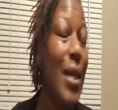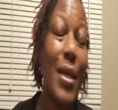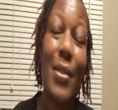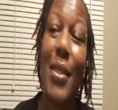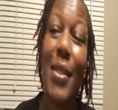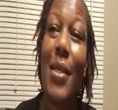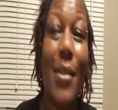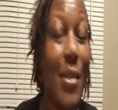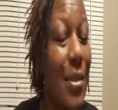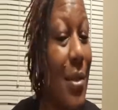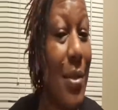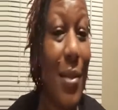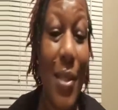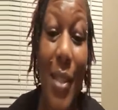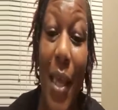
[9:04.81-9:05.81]
and just
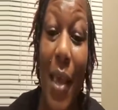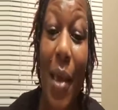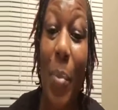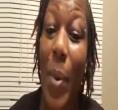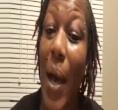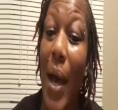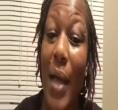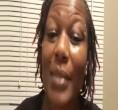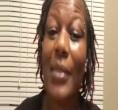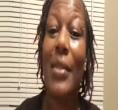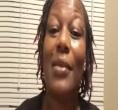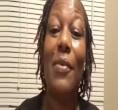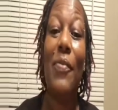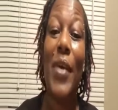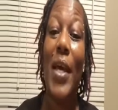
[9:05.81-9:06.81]
yes. staying
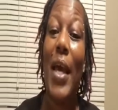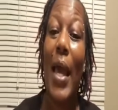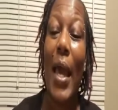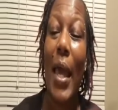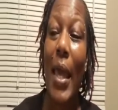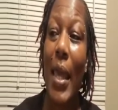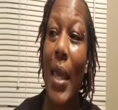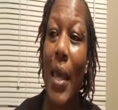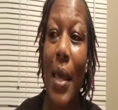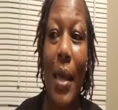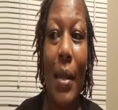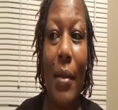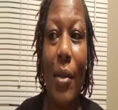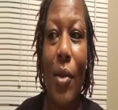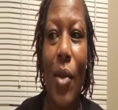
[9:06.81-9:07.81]
positive
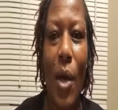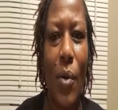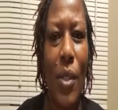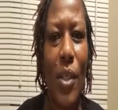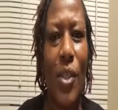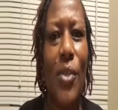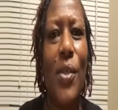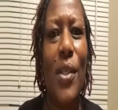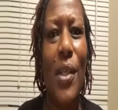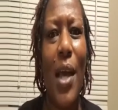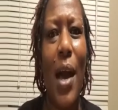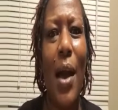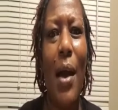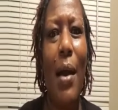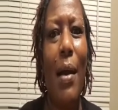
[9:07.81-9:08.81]
and, you know, just trust
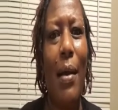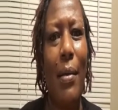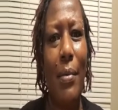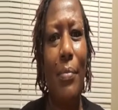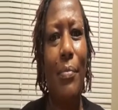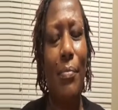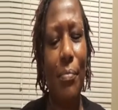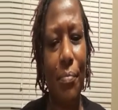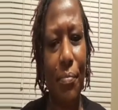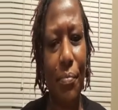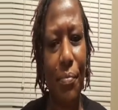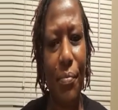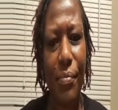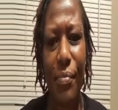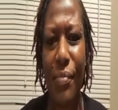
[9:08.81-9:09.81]
God.
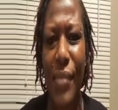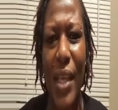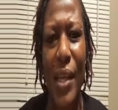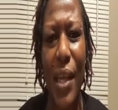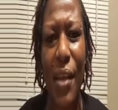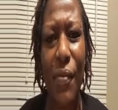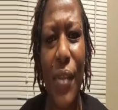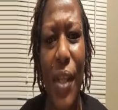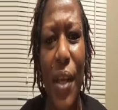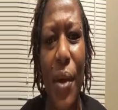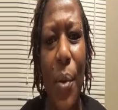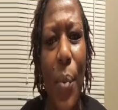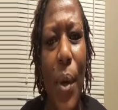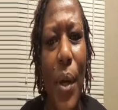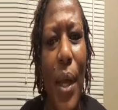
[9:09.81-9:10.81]
Yes. And everything
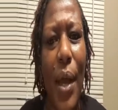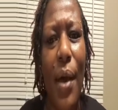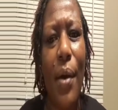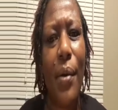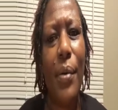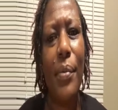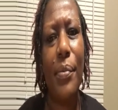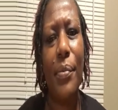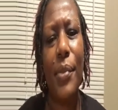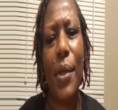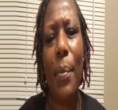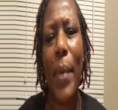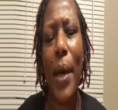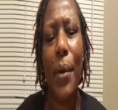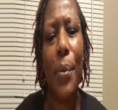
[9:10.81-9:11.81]
Remember, will work out
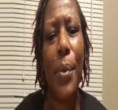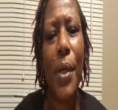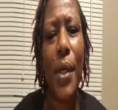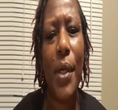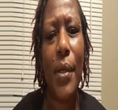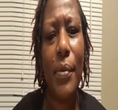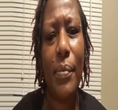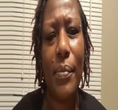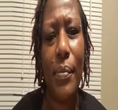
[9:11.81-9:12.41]
no matter what.